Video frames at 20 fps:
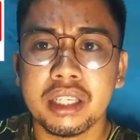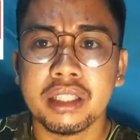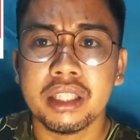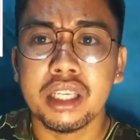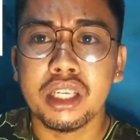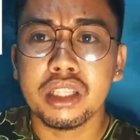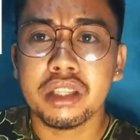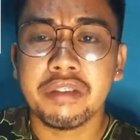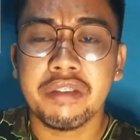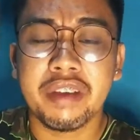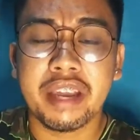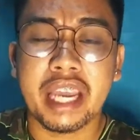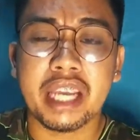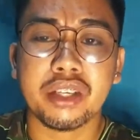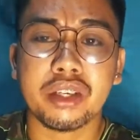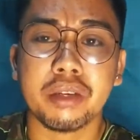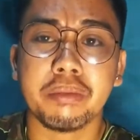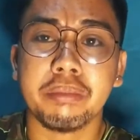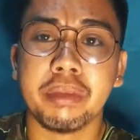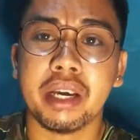the
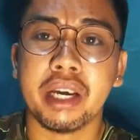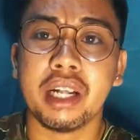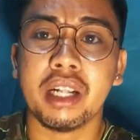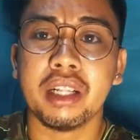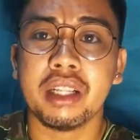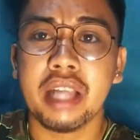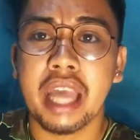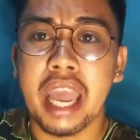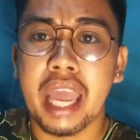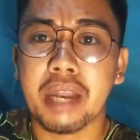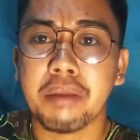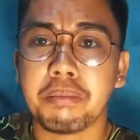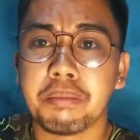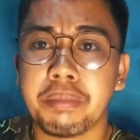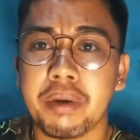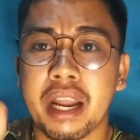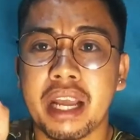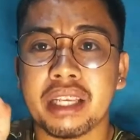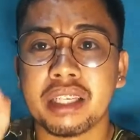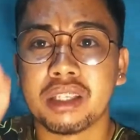notification bell, and
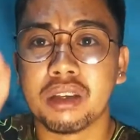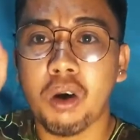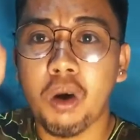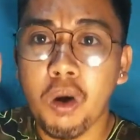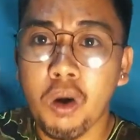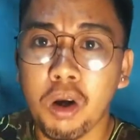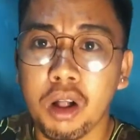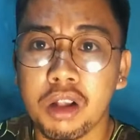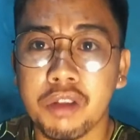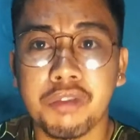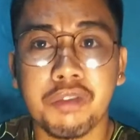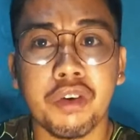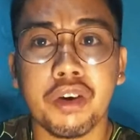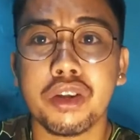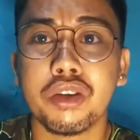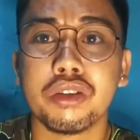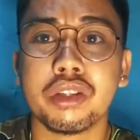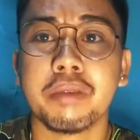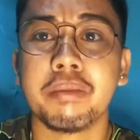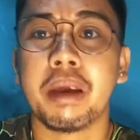press all for
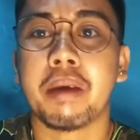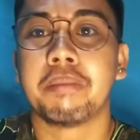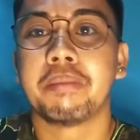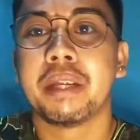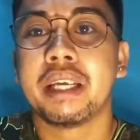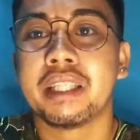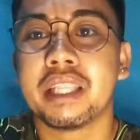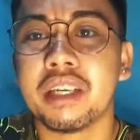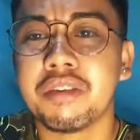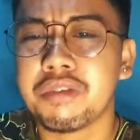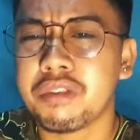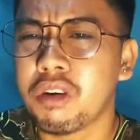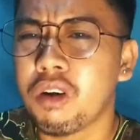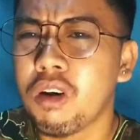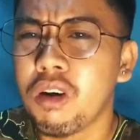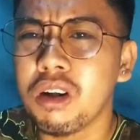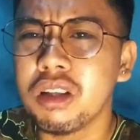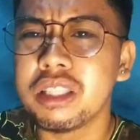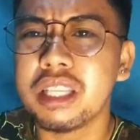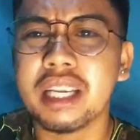you to be updated for
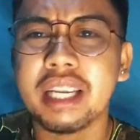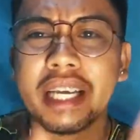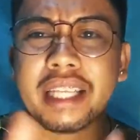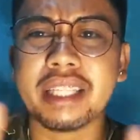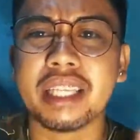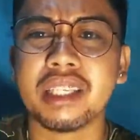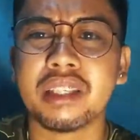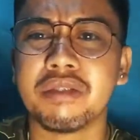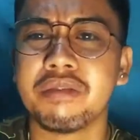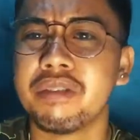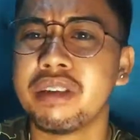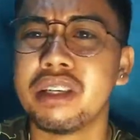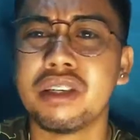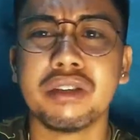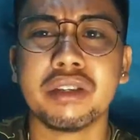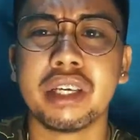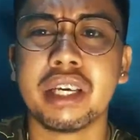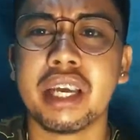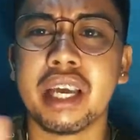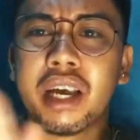all the latest
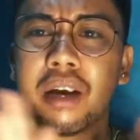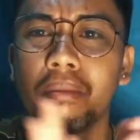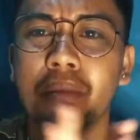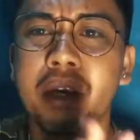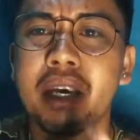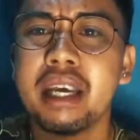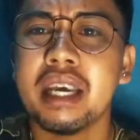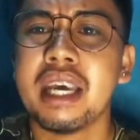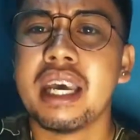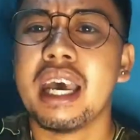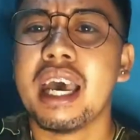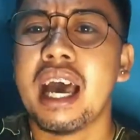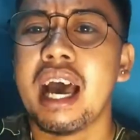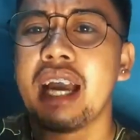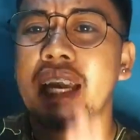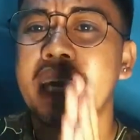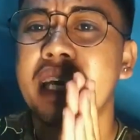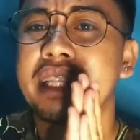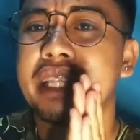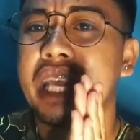videos I have.
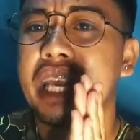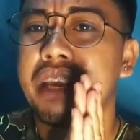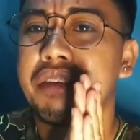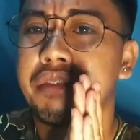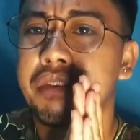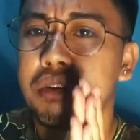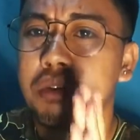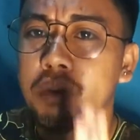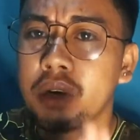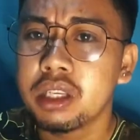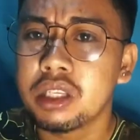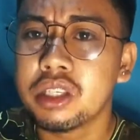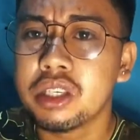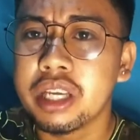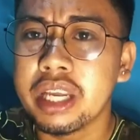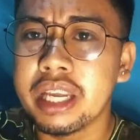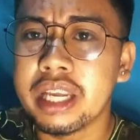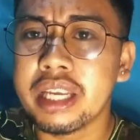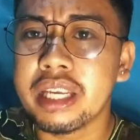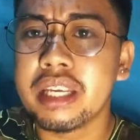Again, thank you for
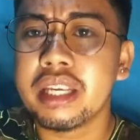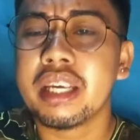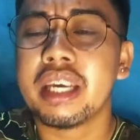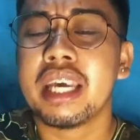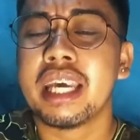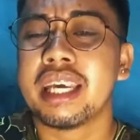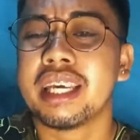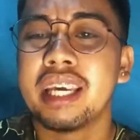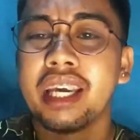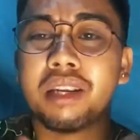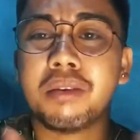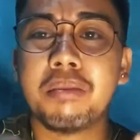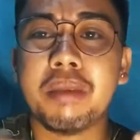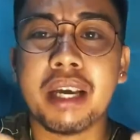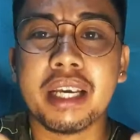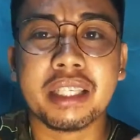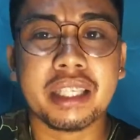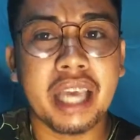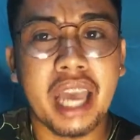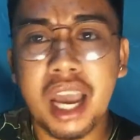watching. God
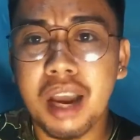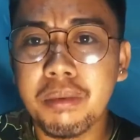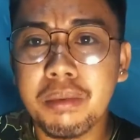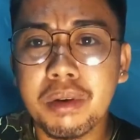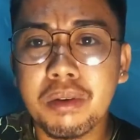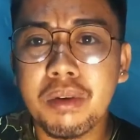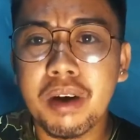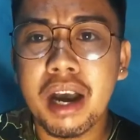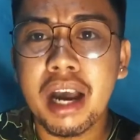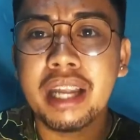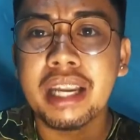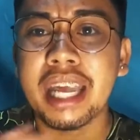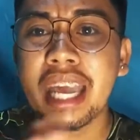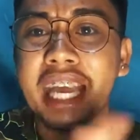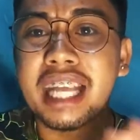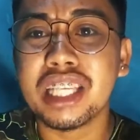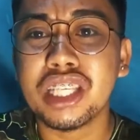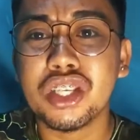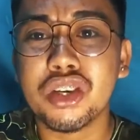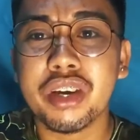bless everyone.
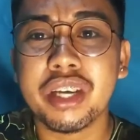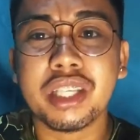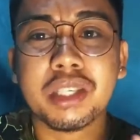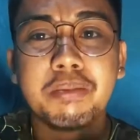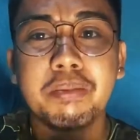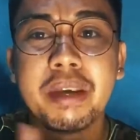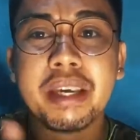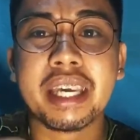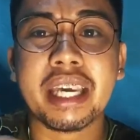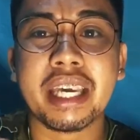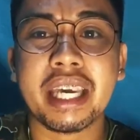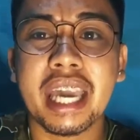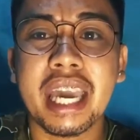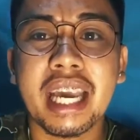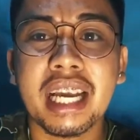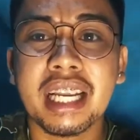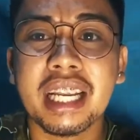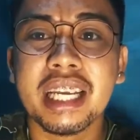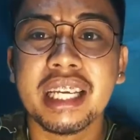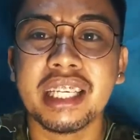Enjoy speaking
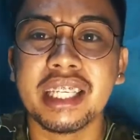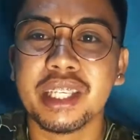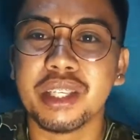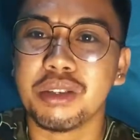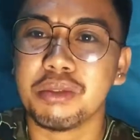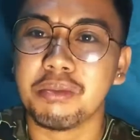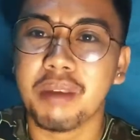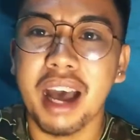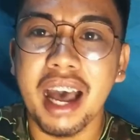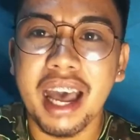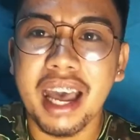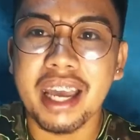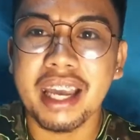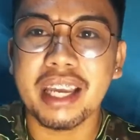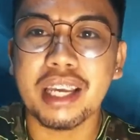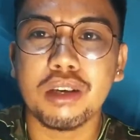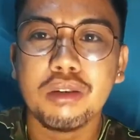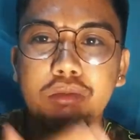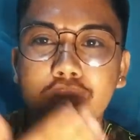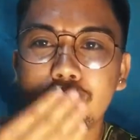English.
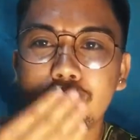Goodbye.